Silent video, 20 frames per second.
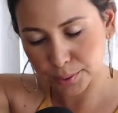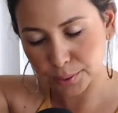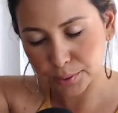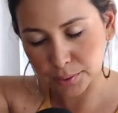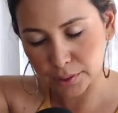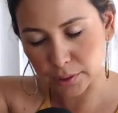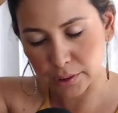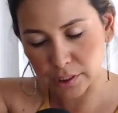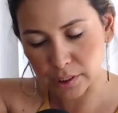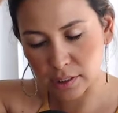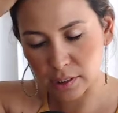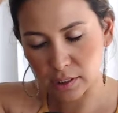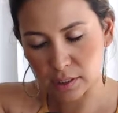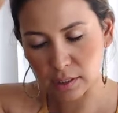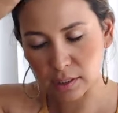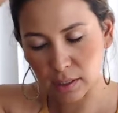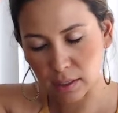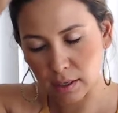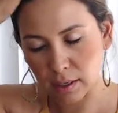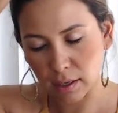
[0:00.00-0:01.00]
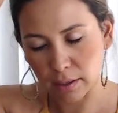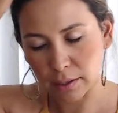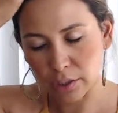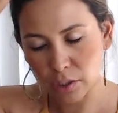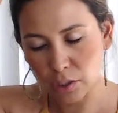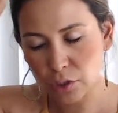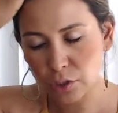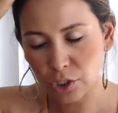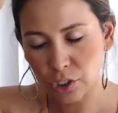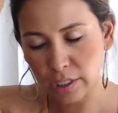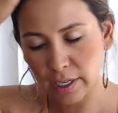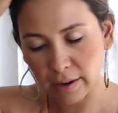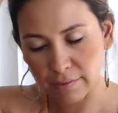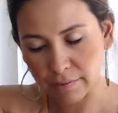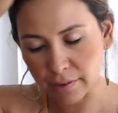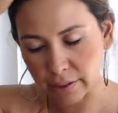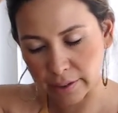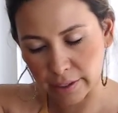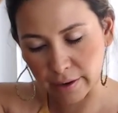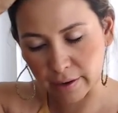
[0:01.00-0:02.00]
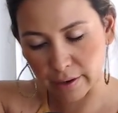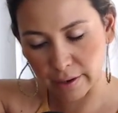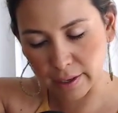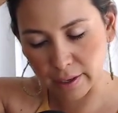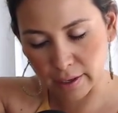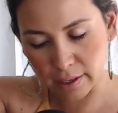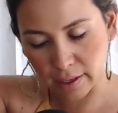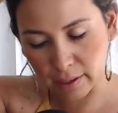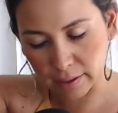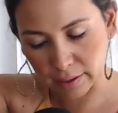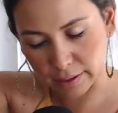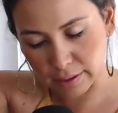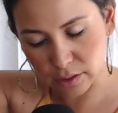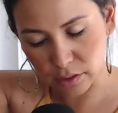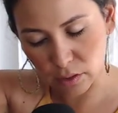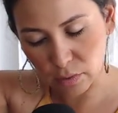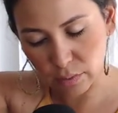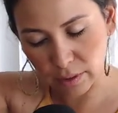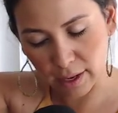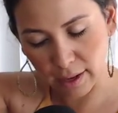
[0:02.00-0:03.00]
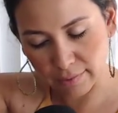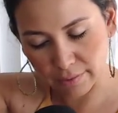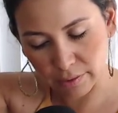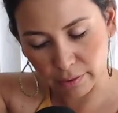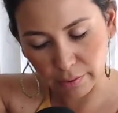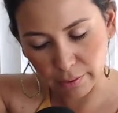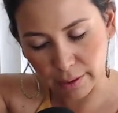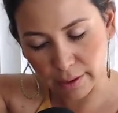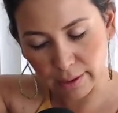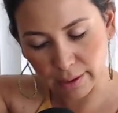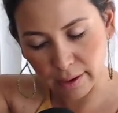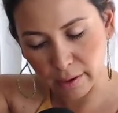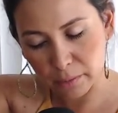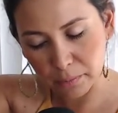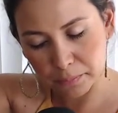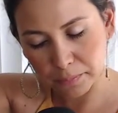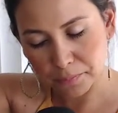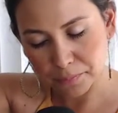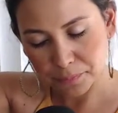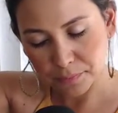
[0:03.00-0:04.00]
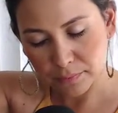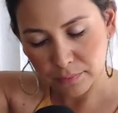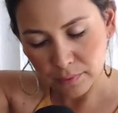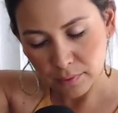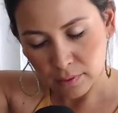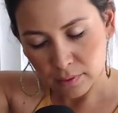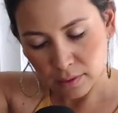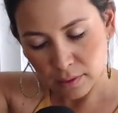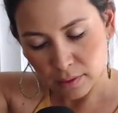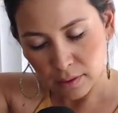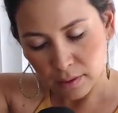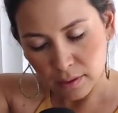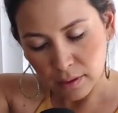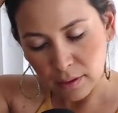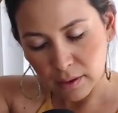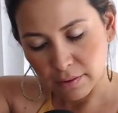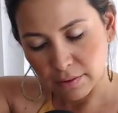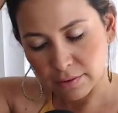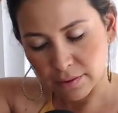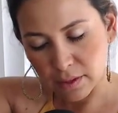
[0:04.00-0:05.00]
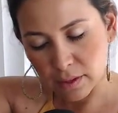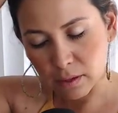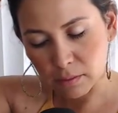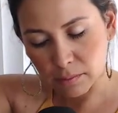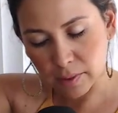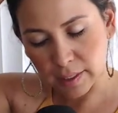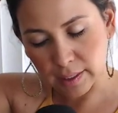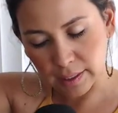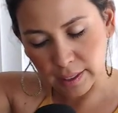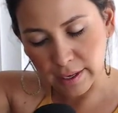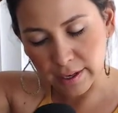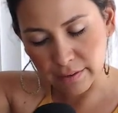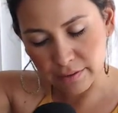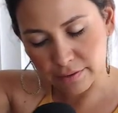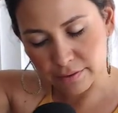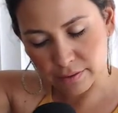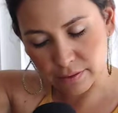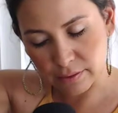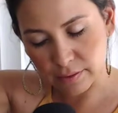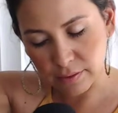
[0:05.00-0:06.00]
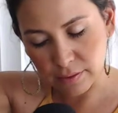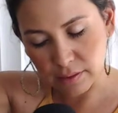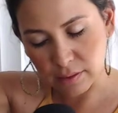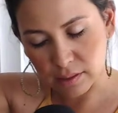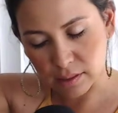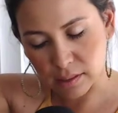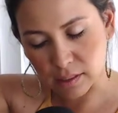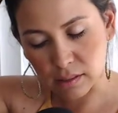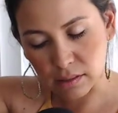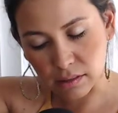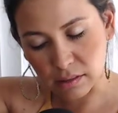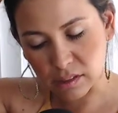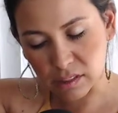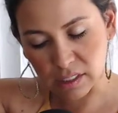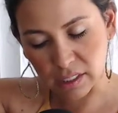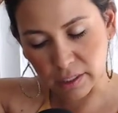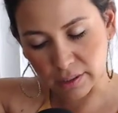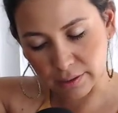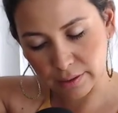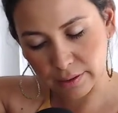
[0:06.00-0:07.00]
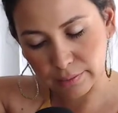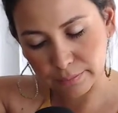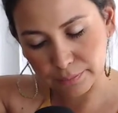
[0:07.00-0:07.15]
I just usually have clarity and I don't have it right now. I feel my life is a little stuck.